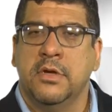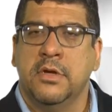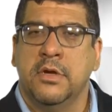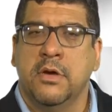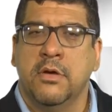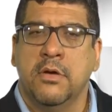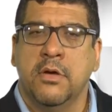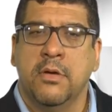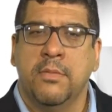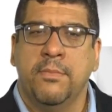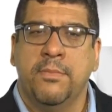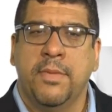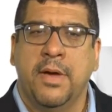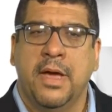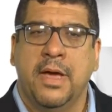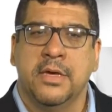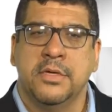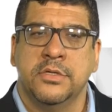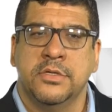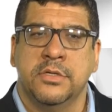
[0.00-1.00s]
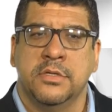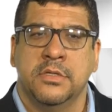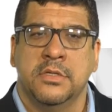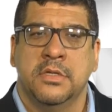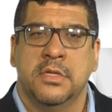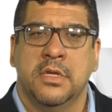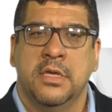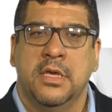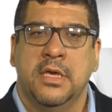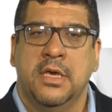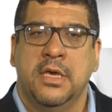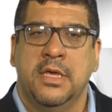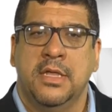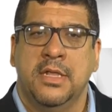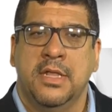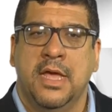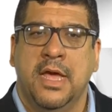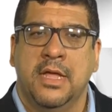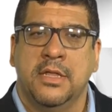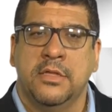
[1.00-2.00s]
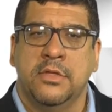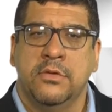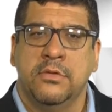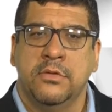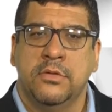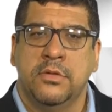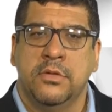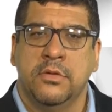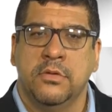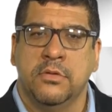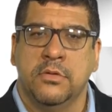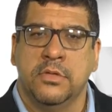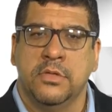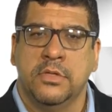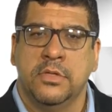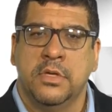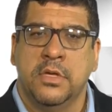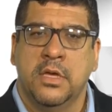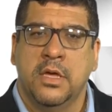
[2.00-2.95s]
noncompaction in adulthood,